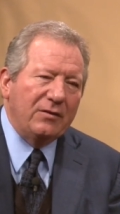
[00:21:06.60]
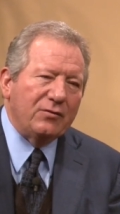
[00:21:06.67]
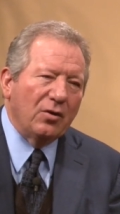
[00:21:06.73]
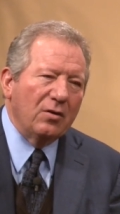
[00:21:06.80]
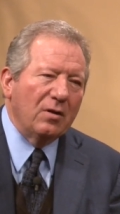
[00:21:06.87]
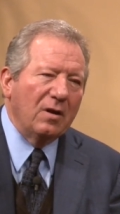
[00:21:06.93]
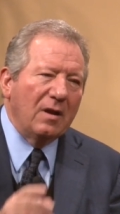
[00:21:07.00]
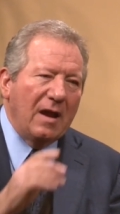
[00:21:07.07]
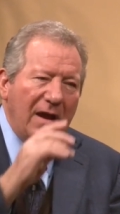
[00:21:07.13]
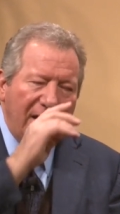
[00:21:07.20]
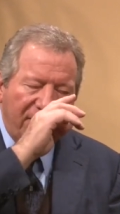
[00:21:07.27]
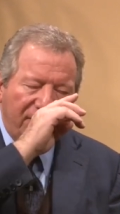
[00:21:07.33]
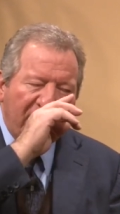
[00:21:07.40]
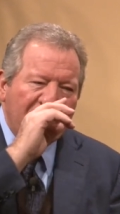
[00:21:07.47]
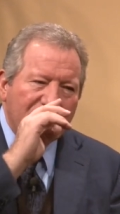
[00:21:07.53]
eternal
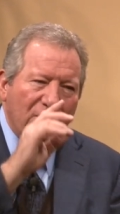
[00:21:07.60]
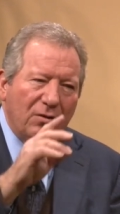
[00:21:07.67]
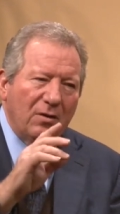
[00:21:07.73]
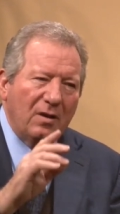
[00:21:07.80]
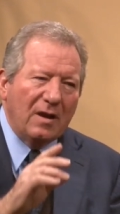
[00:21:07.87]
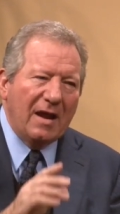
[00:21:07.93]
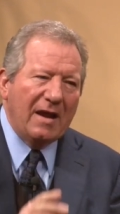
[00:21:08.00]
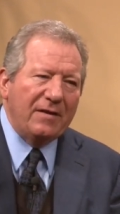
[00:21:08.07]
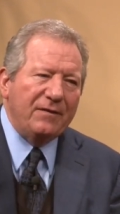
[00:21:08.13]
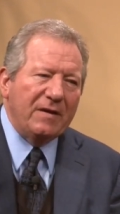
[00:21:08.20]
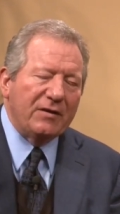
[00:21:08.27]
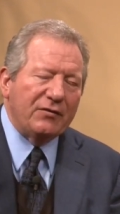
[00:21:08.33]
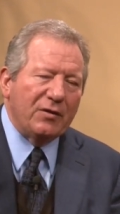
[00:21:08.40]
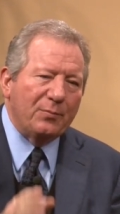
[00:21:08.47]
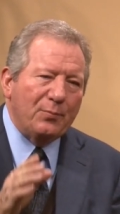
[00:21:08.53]
life, eternal life
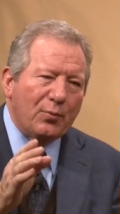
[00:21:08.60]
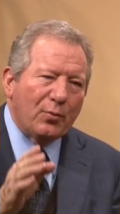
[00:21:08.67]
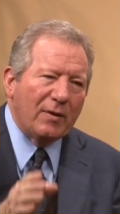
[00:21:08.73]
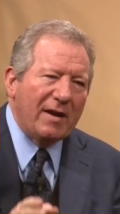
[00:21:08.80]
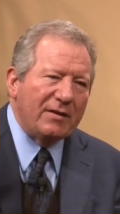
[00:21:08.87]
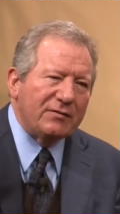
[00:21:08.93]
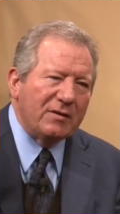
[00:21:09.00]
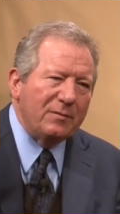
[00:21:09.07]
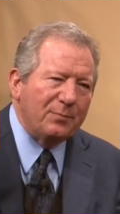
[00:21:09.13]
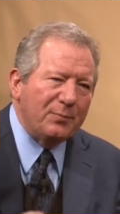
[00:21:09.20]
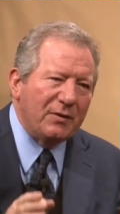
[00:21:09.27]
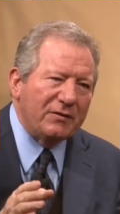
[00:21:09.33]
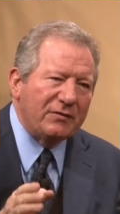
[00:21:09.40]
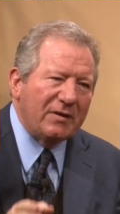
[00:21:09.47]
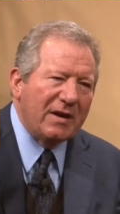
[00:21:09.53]
is the present
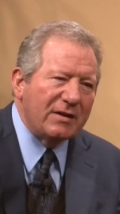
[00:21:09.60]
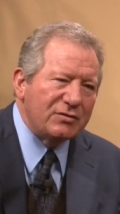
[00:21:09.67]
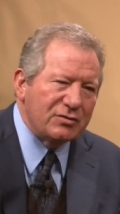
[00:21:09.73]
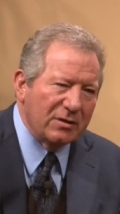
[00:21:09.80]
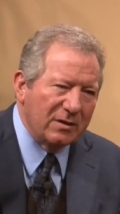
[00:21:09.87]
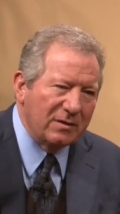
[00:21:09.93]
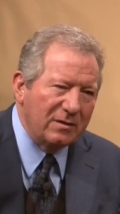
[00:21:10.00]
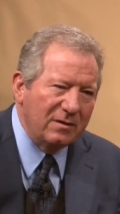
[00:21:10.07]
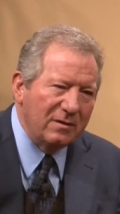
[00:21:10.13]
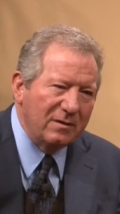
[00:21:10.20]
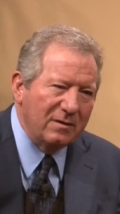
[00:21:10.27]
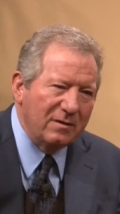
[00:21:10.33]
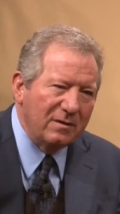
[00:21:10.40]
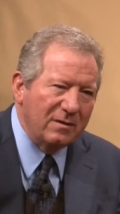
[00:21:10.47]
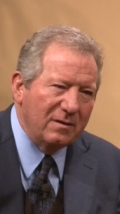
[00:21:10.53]
possession
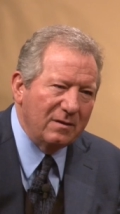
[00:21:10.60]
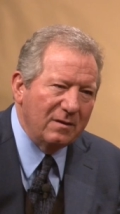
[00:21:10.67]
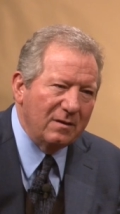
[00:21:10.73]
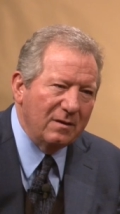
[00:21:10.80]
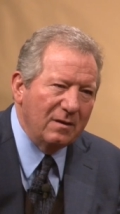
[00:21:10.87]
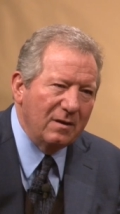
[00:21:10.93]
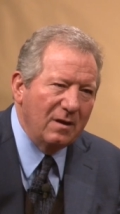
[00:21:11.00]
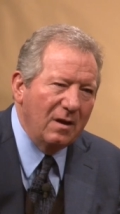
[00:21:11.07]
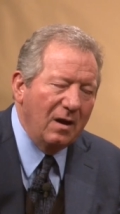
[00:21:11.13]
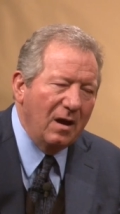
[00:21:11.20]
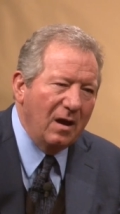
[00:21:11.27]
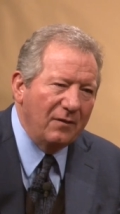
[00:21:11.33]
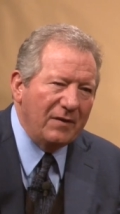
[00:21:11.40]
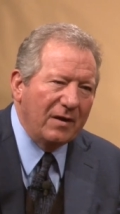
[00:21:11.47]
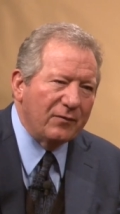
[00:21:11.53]

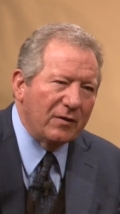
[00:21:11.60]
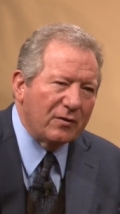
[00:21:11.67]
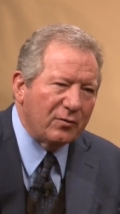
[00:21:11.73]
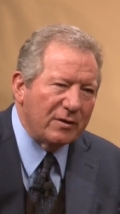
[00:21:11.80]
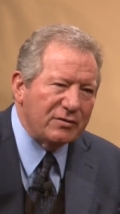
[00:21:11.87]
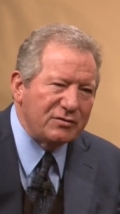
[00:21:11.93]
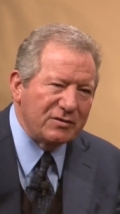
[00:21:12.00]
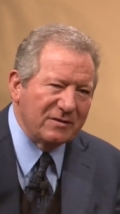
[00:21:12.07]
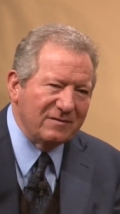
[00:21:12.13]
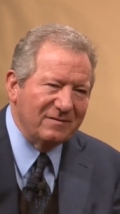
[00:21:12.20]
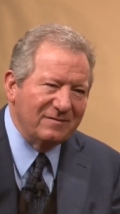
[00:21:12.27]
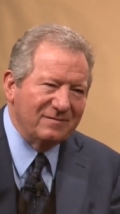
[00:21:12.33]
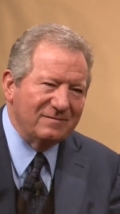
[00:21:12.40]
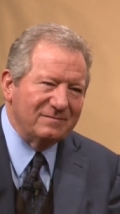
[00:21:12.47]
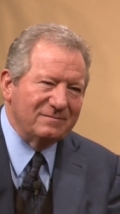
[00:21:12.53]
of every Christian.